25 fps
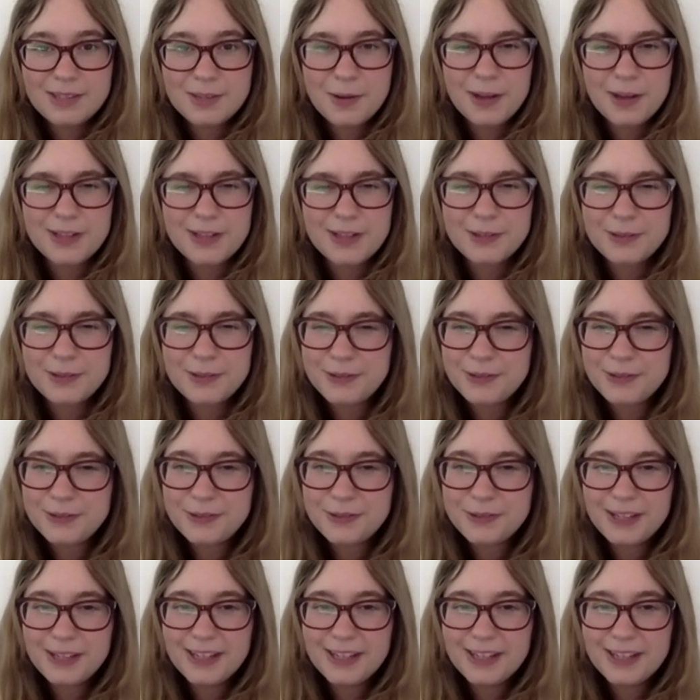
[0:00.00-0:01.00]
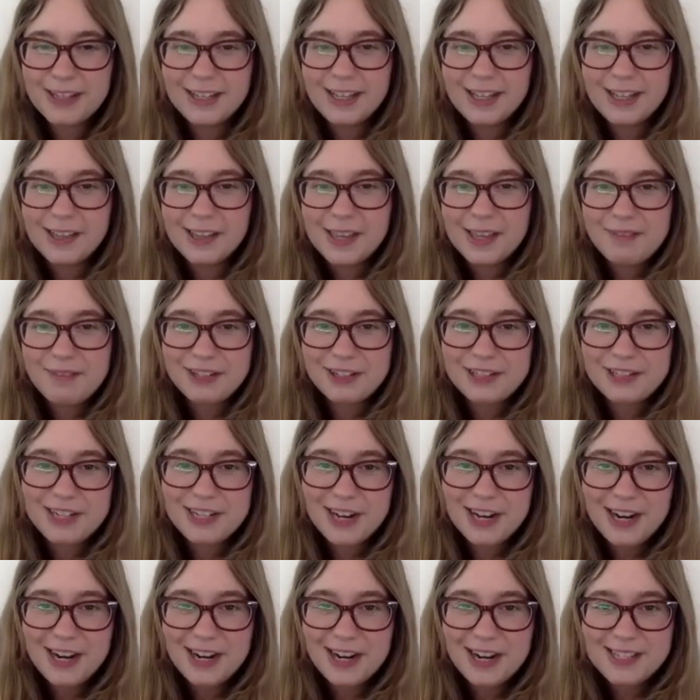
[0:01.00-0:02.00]
So I do claim
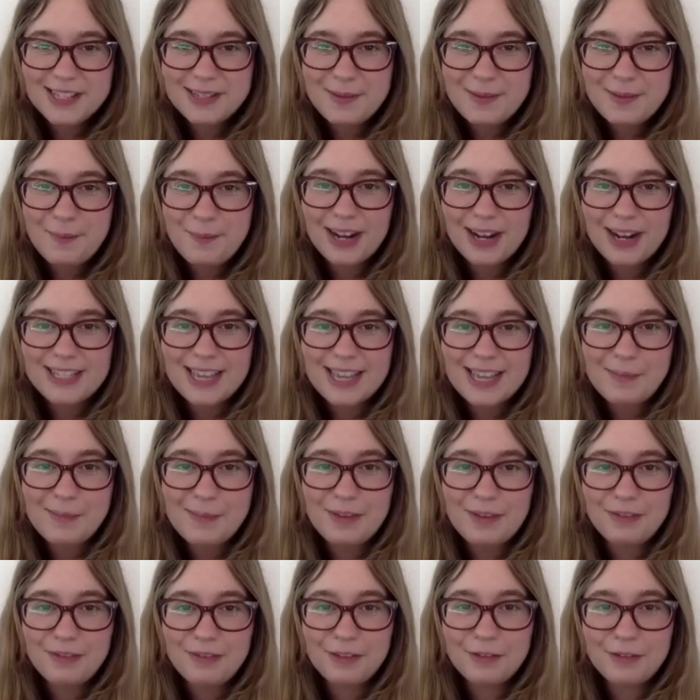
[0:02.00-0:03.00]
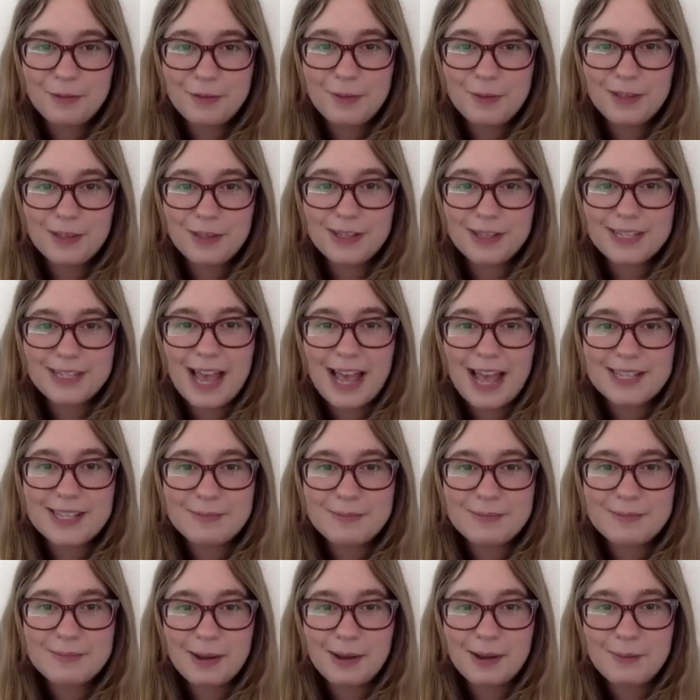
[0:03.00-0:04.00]
vegetarianism, but I take beef liver pills as
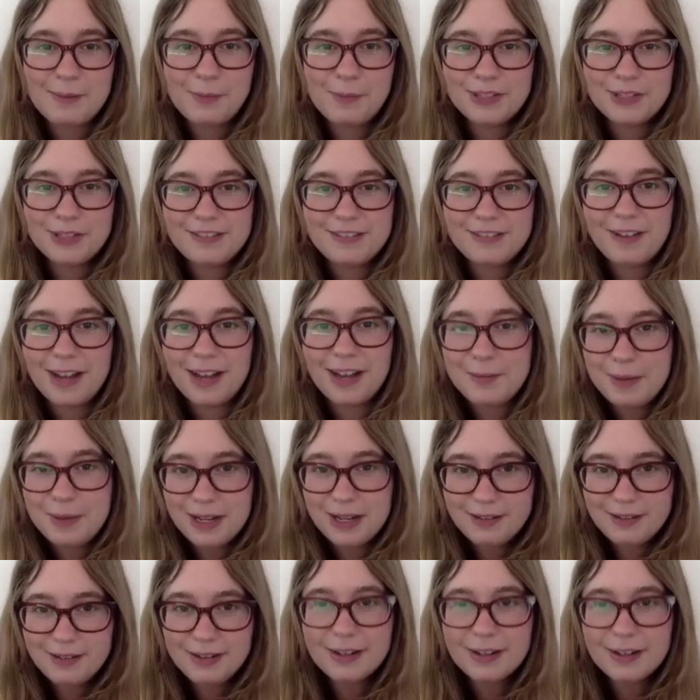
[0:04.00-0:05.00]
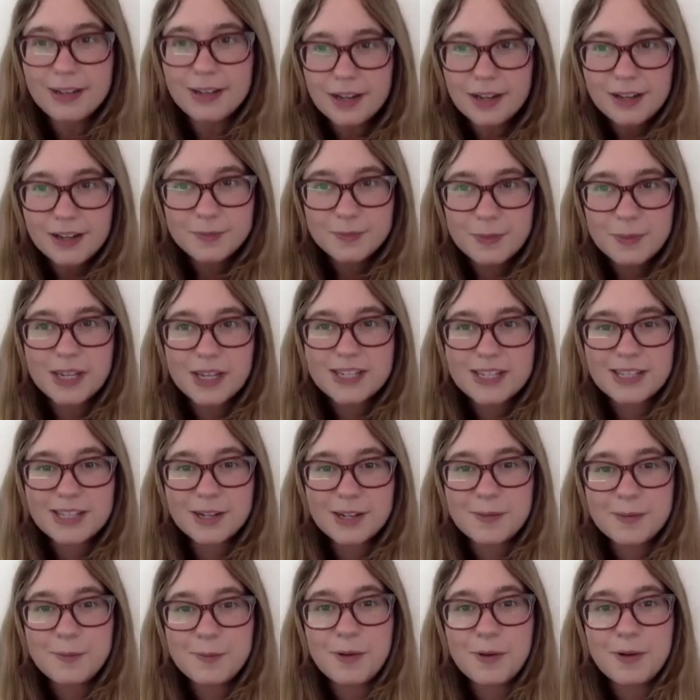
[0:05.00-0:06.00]
my multivitamin because
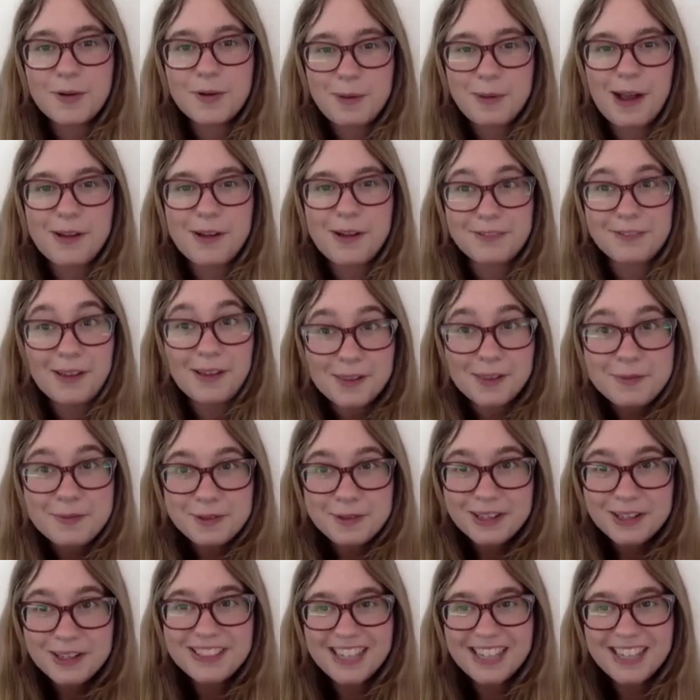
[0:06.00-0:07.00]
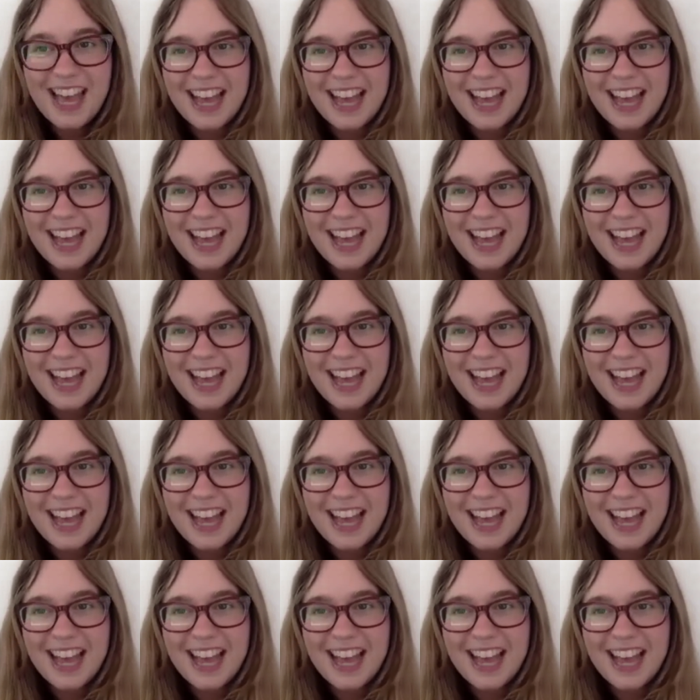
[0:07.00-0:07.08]
they're more bioavailable. Yeah.